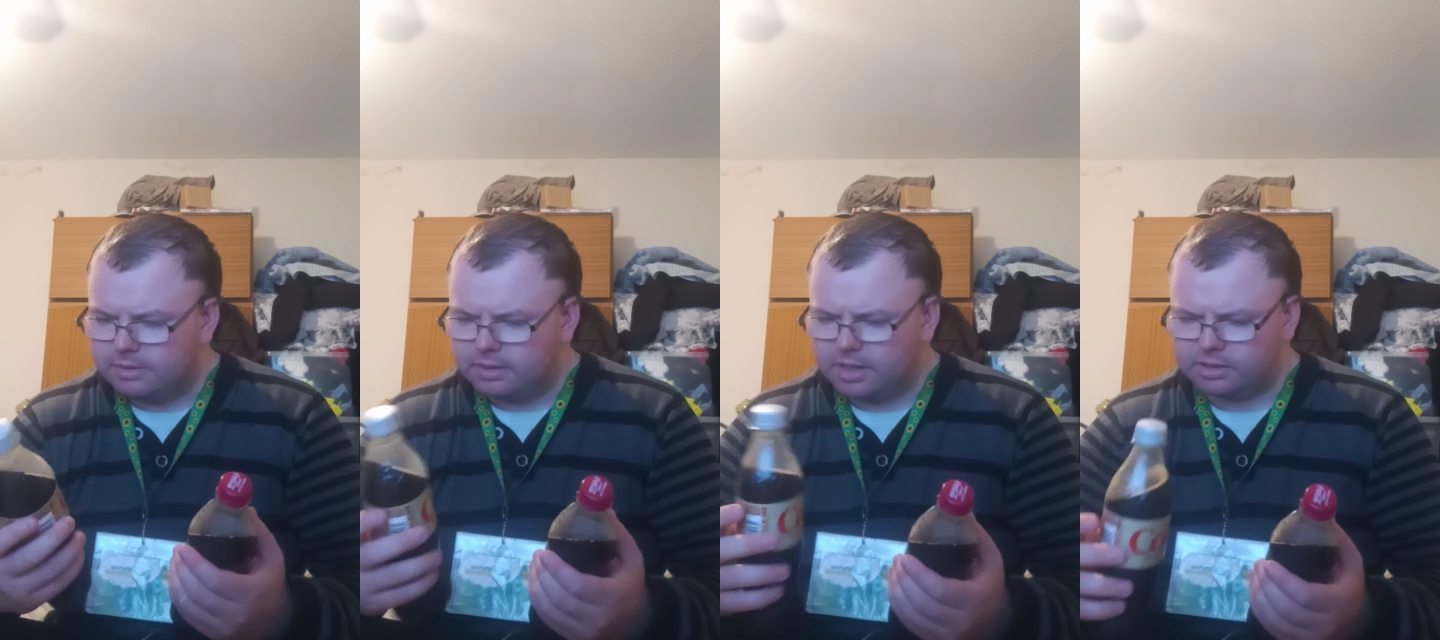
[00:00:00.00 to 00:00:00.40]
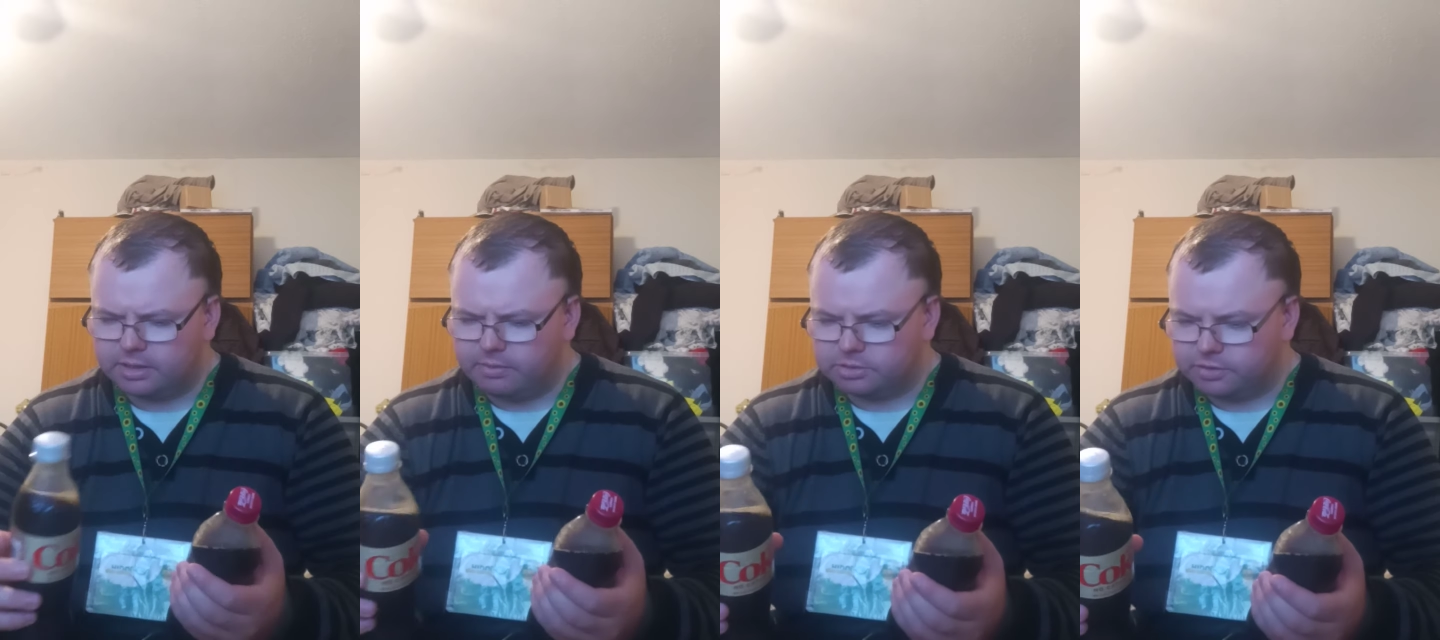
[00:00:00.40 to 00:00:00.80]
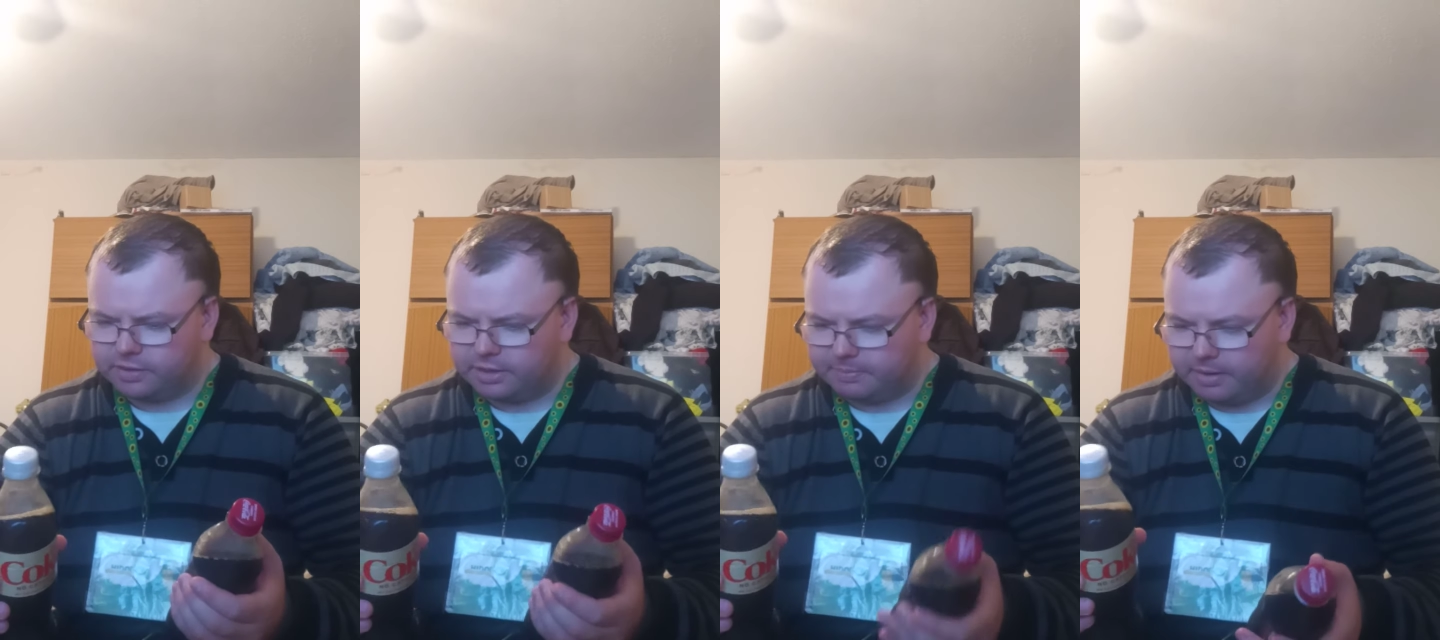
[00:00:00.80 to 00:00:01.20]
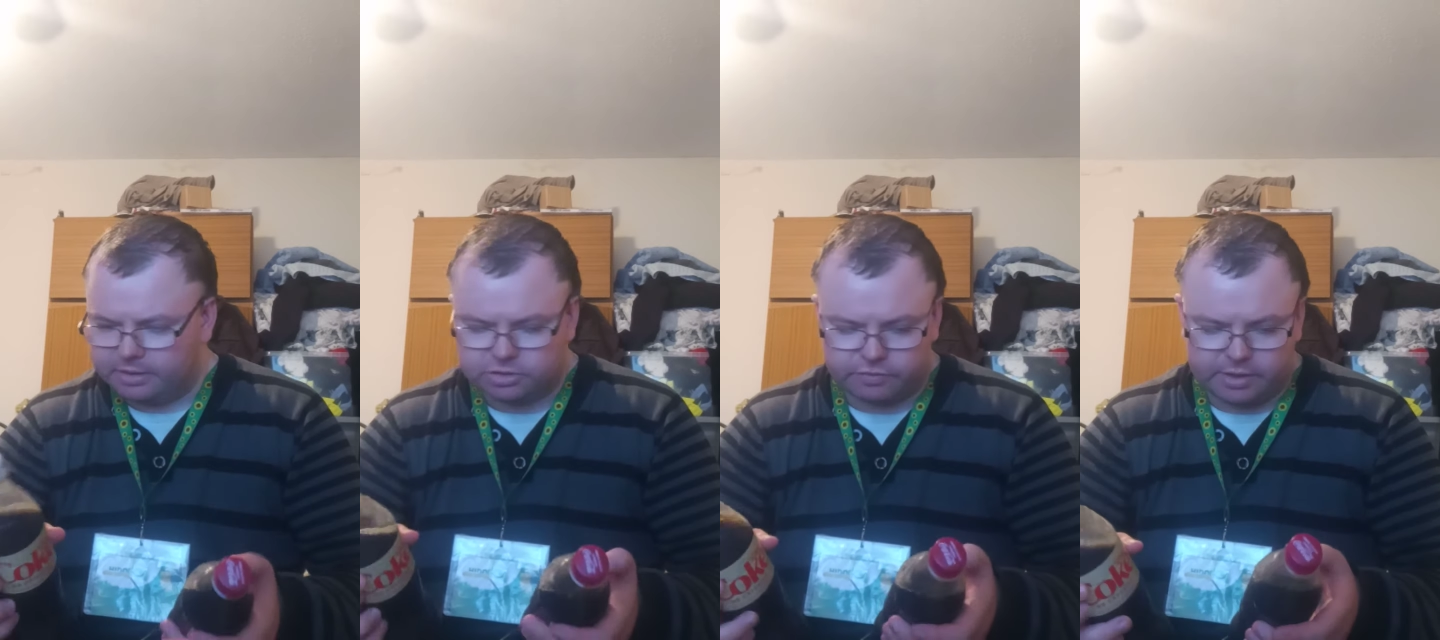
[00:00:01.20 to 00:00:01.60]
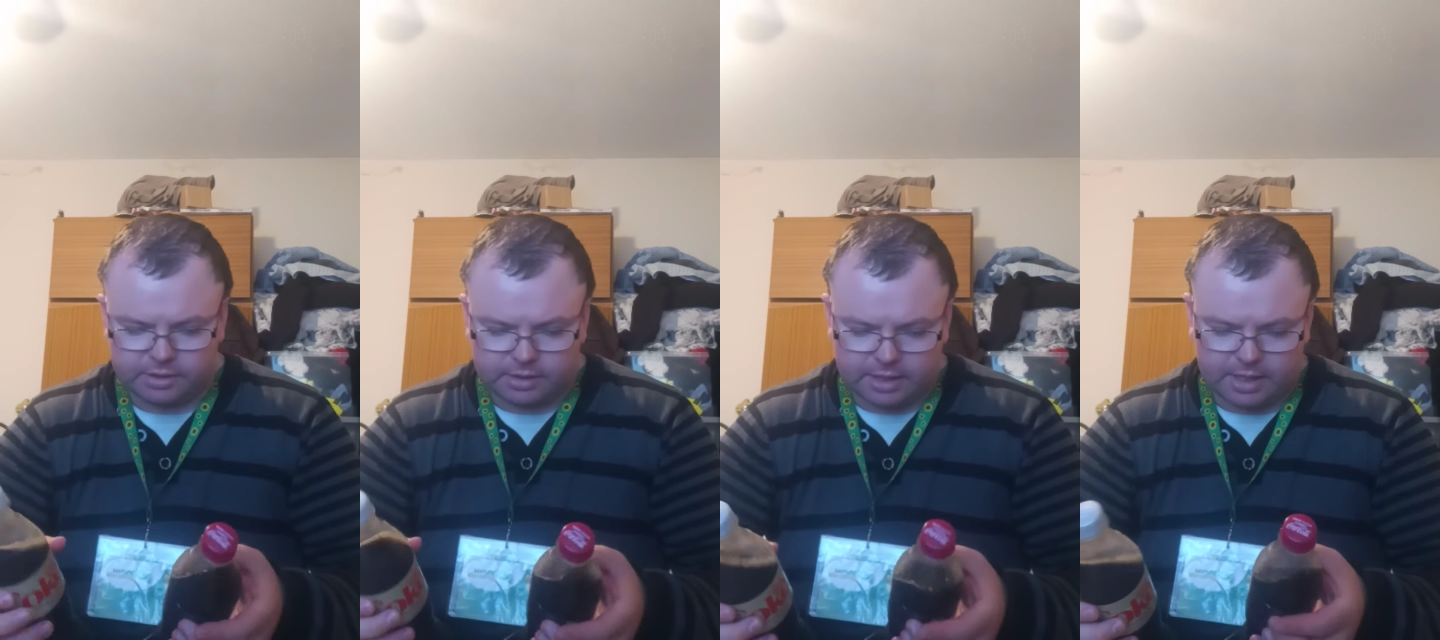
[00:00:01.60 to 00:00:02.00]
I don't know what to think about these
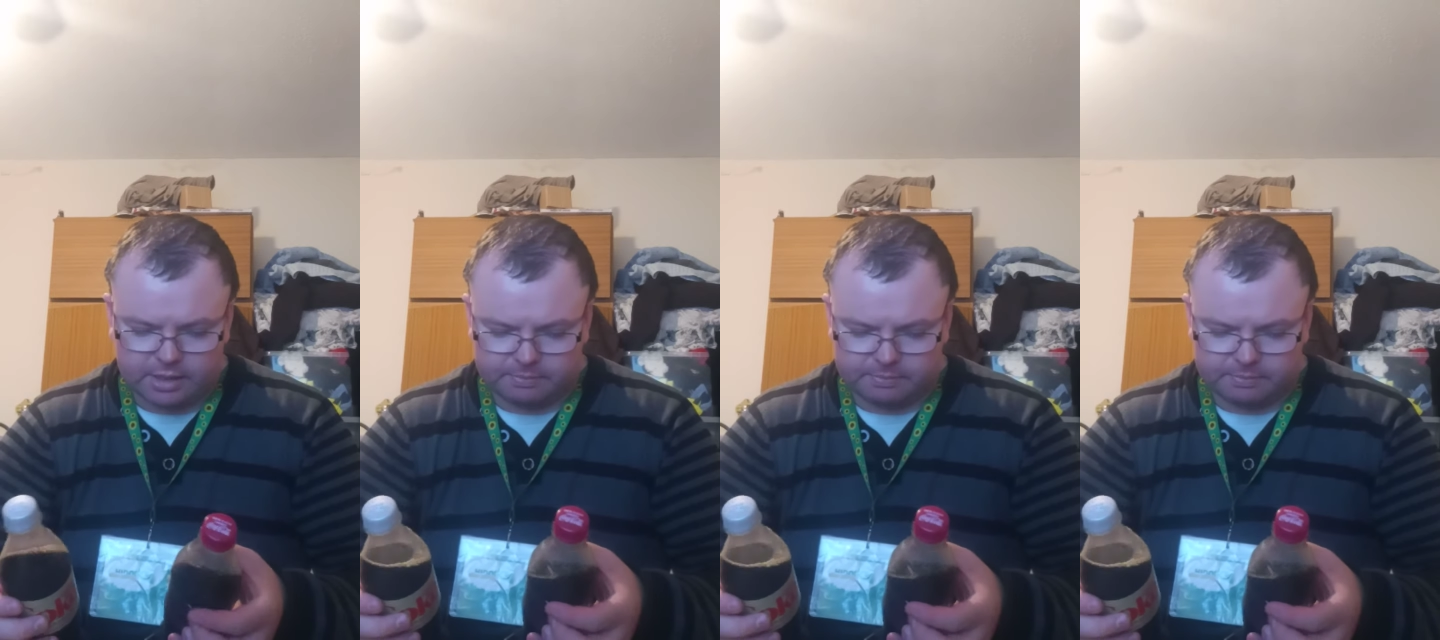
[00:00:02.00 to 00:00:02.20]
really. Uh,